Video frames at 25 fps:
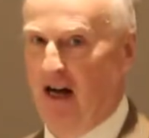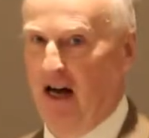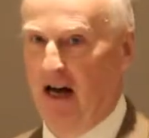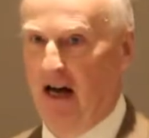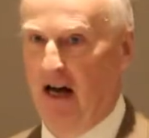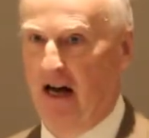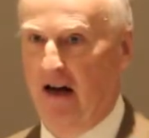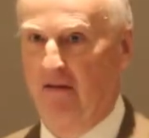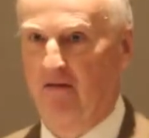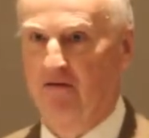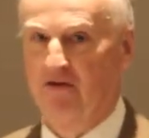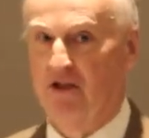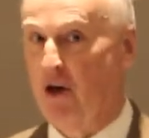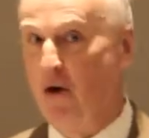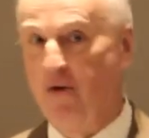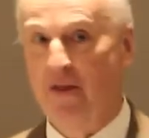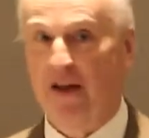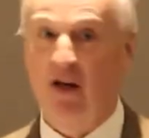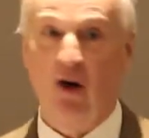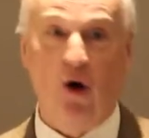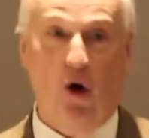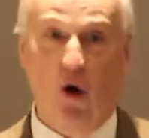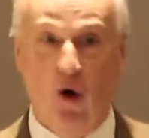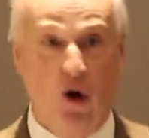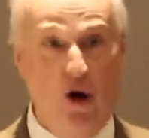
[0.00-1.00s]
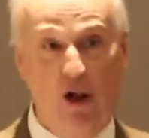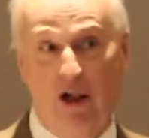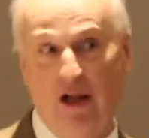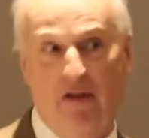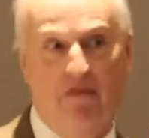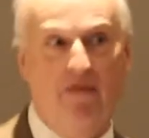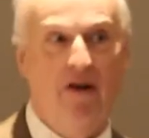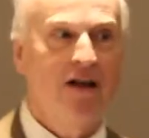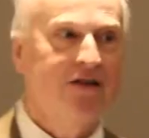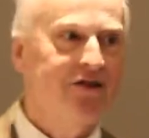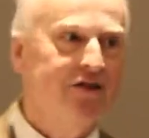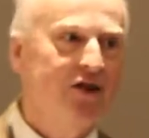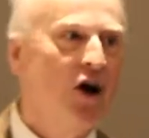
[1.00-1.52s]
of, so that all
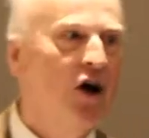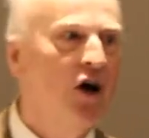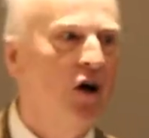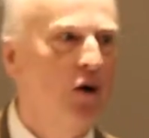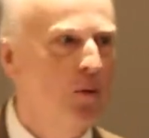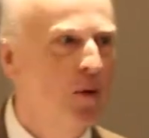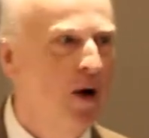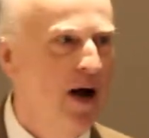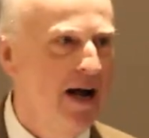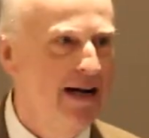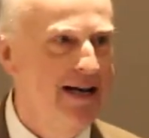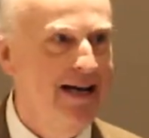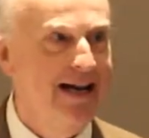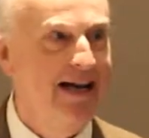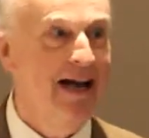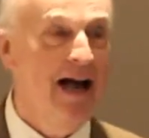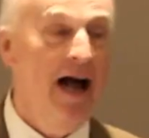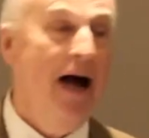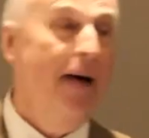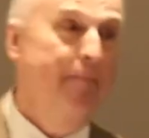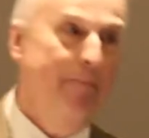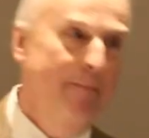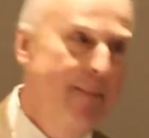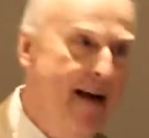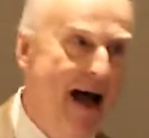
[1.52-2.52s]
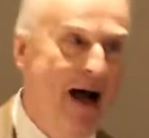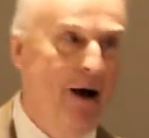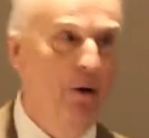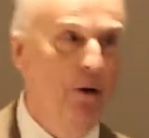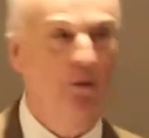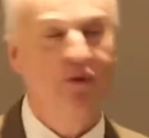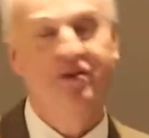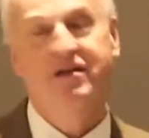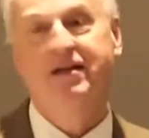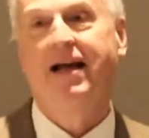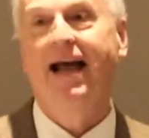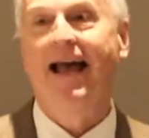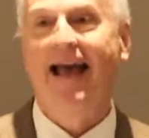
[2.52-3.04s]
of us are writing
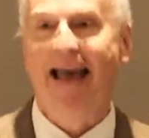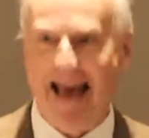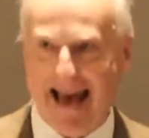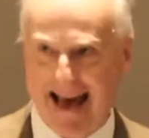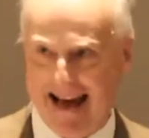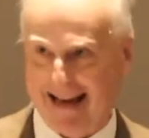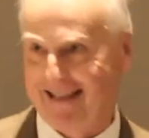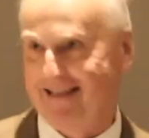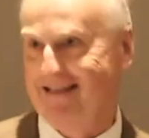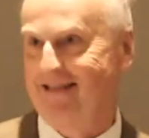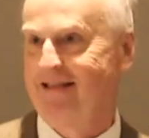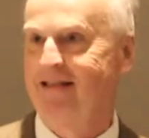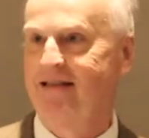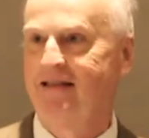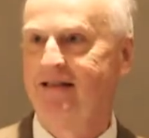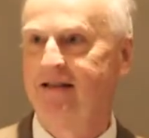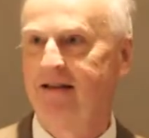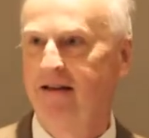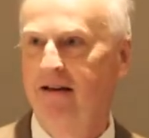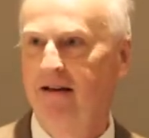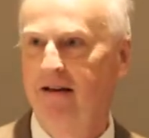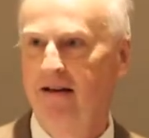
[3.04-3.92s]
about X?